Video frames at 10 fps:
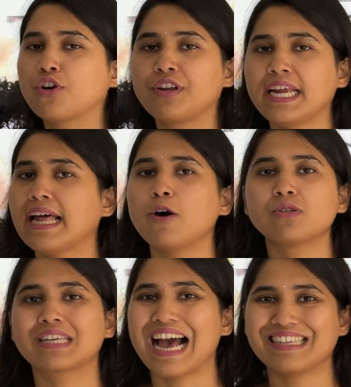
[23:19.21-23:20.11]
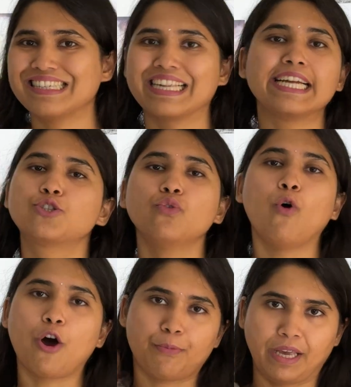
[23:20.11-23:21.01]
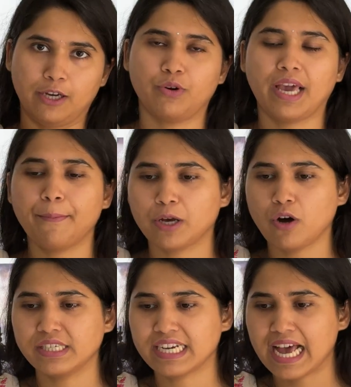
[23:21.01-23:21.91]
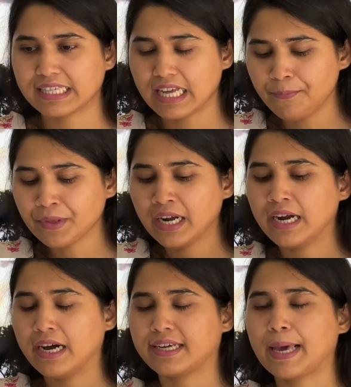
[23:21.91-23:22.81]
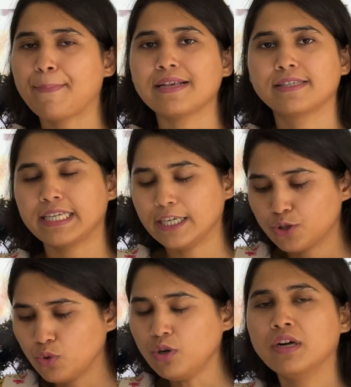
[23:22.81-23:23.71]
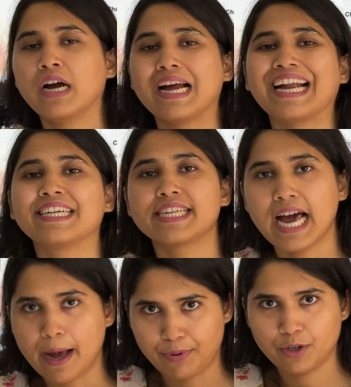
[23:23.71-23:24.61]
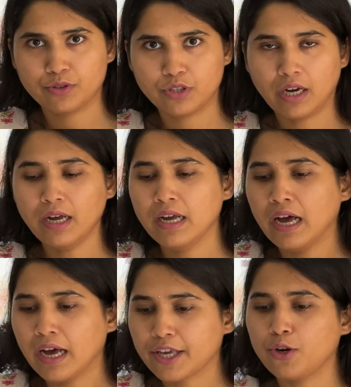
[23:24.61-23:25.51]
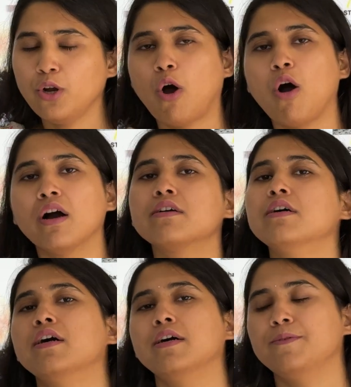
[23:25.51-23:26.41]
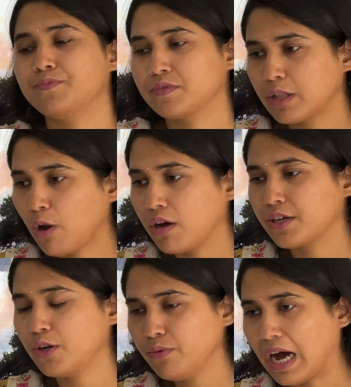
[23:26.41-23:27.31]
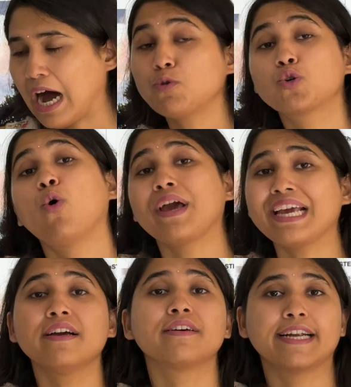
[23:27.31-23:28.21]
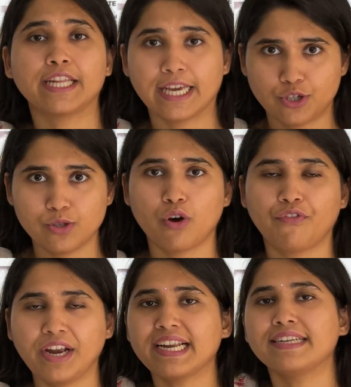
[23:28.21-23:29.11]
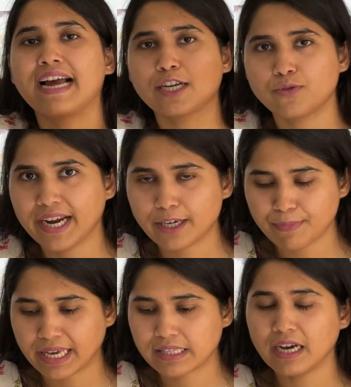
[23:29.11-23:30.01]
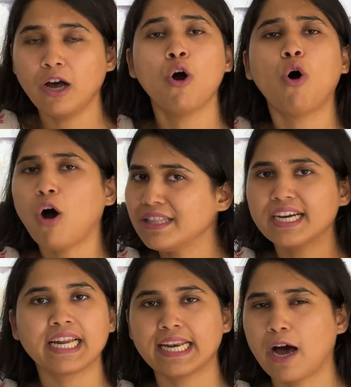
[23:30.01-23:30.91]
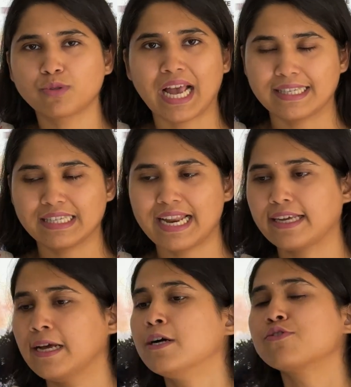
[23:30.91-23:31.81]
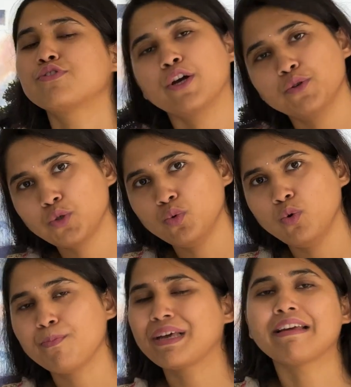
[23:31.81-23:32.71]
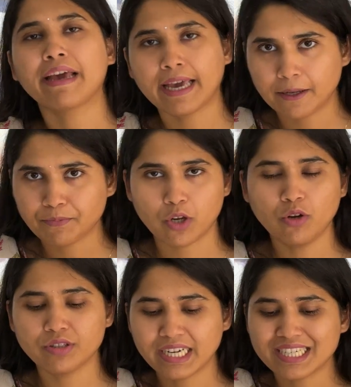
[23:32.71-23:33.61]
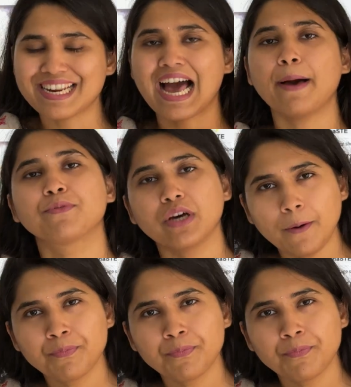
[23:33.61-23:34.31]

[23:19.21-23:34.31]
greenhouse gases lead to warming, okay, because it has the capacity to entrap the long outgoing radiations of heat, and that's why it makes all the greenhouse gases like CO2, methane, they trap the